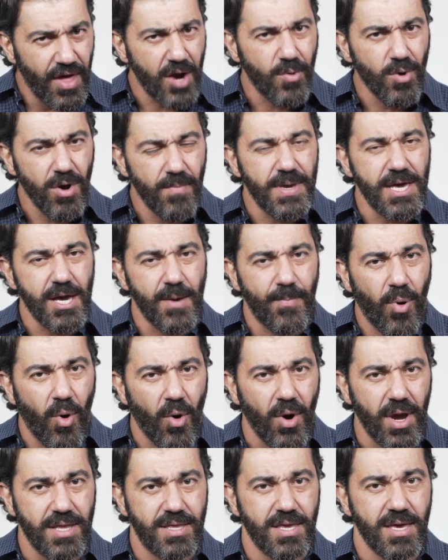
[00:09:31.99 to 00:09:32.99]
There will be a
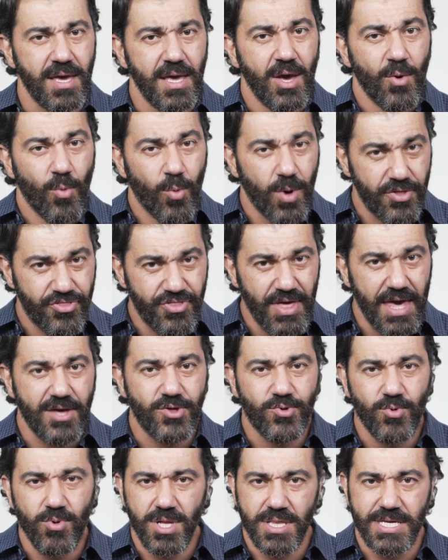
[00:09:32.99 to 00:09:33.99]
point where
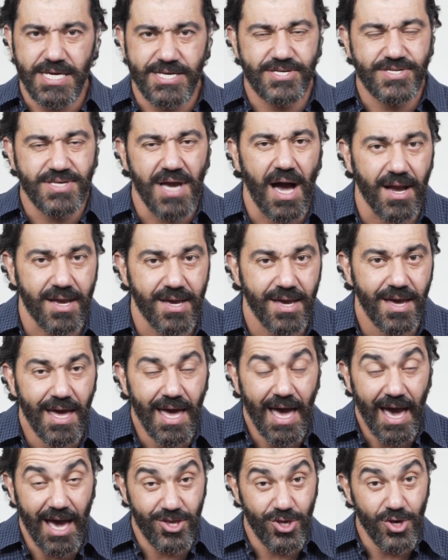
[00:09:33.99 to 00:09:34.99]
things really suck,
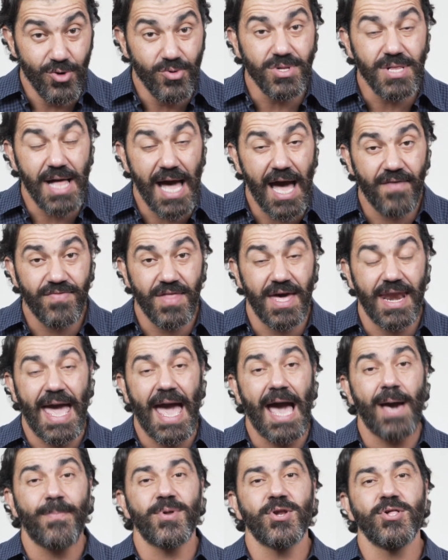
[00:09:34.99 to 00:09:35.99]
and you will have that
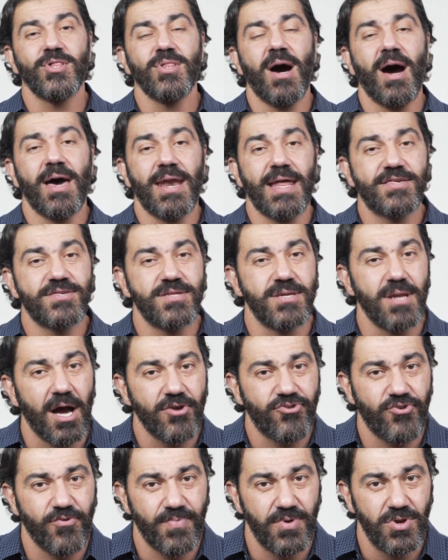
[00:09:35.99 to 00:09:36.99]
happen a lot as an
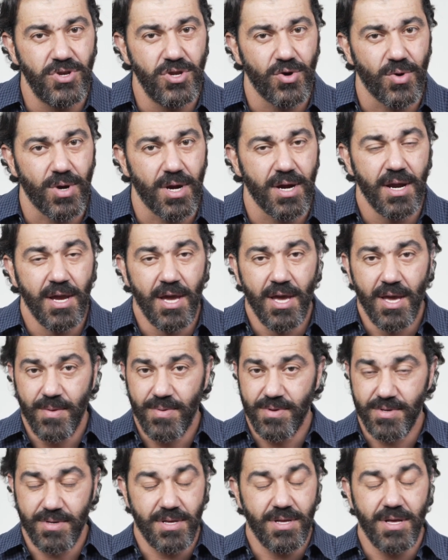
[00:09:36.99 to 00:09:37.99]
entrepreneur,
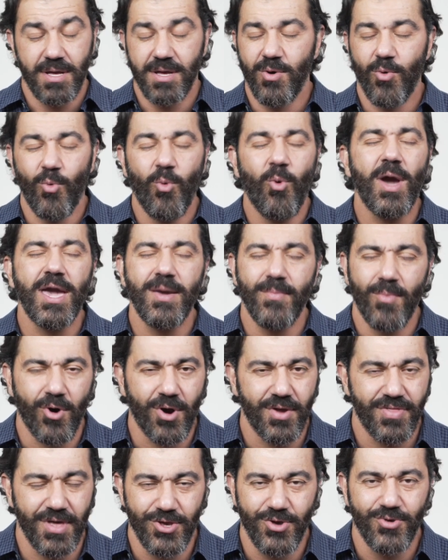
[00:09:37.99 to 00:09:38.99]
way
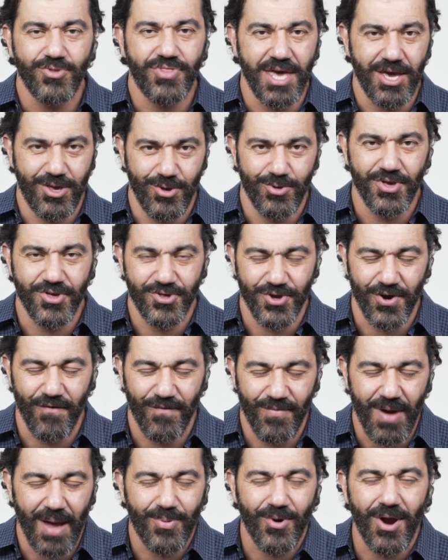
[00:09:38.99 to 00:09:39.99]
more than you think you
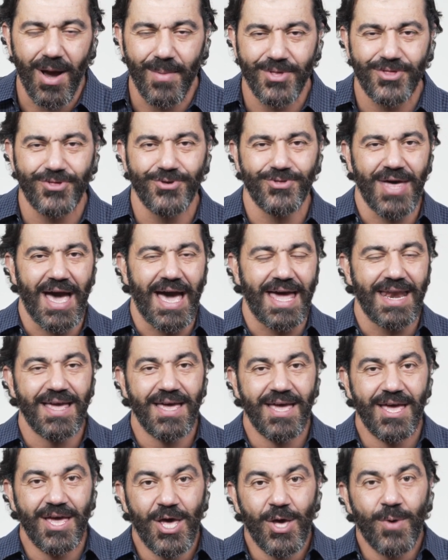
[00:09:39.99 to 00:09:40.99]
deserve. I promise you
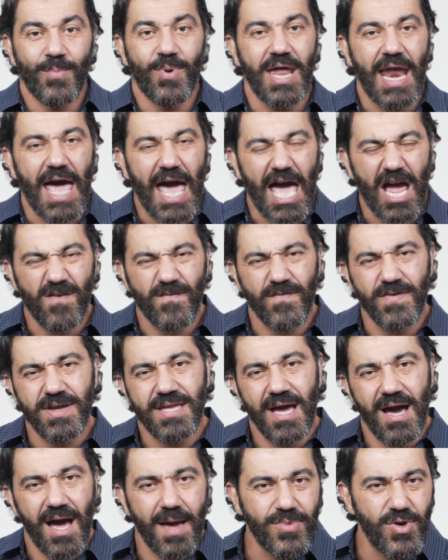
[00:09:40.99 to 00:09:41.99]
that. But
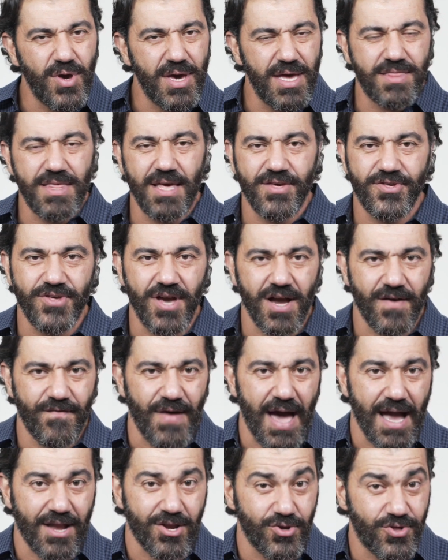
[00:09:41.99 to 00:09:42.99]
every time you hit the suck
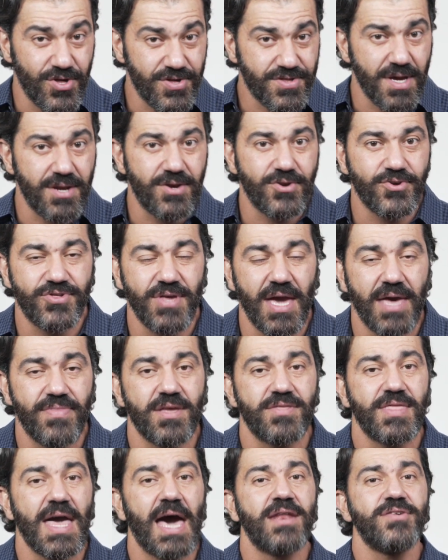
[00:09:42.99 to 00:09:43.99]
factor, just
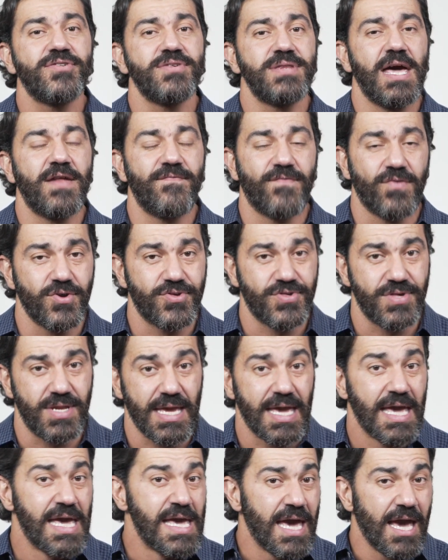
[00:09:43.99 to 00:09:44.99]
understand that that is an
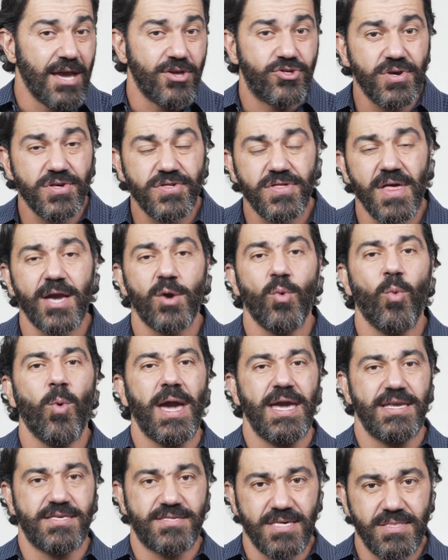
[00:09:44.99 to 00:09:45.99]
adversity. And just like
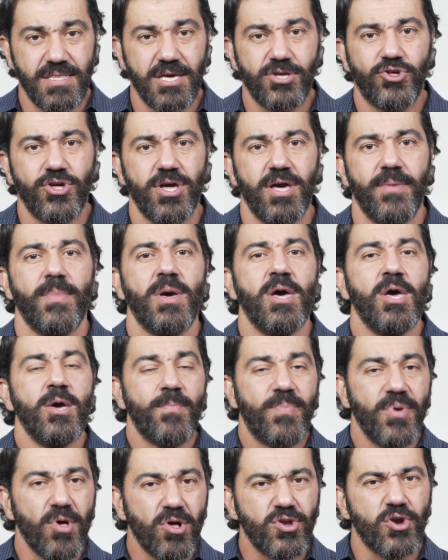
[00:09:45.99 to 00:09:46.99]
weights in the gym
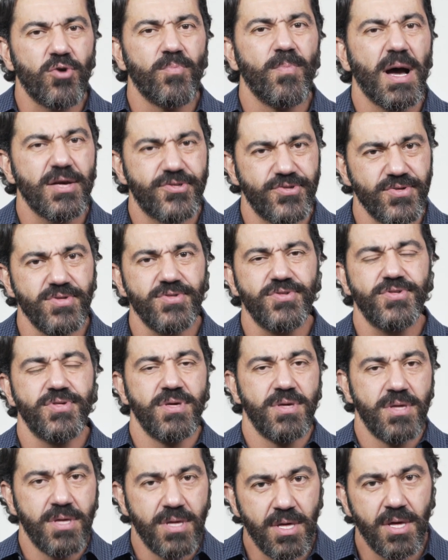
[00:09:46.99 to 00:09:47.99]
build your
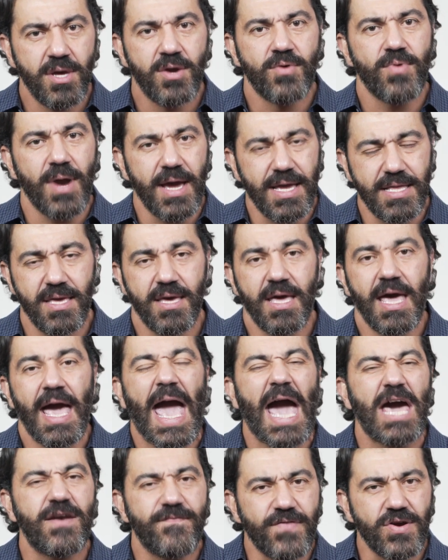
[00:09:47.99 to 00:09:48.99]
muscles, right?
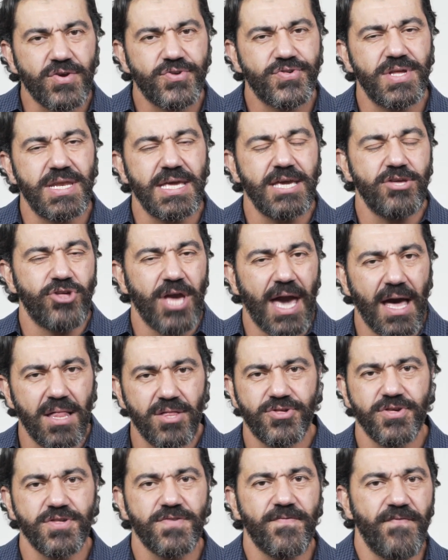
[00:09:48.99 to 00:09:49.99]
Adversity,
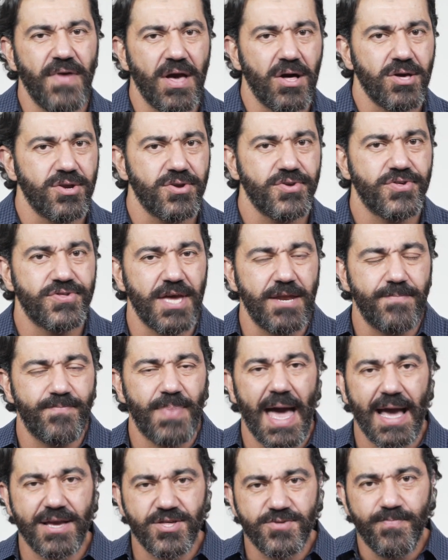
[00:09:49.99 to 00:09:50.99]
challenges, failures,
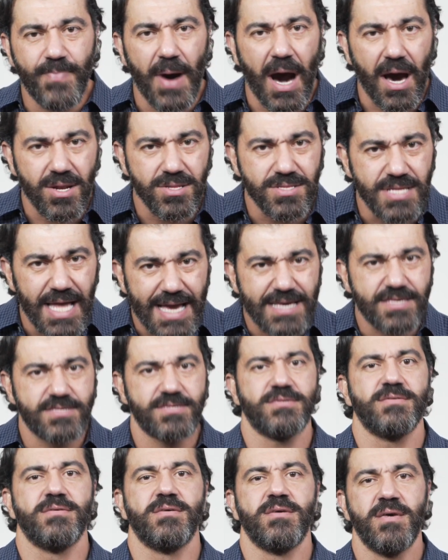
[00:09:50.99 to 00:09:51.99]
setbacks,
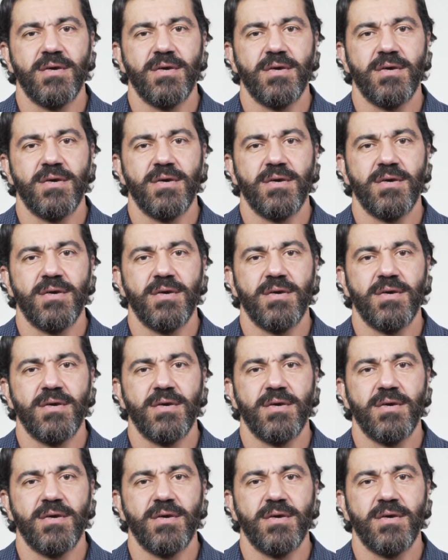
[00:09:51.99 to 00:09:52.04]
bottlenecks.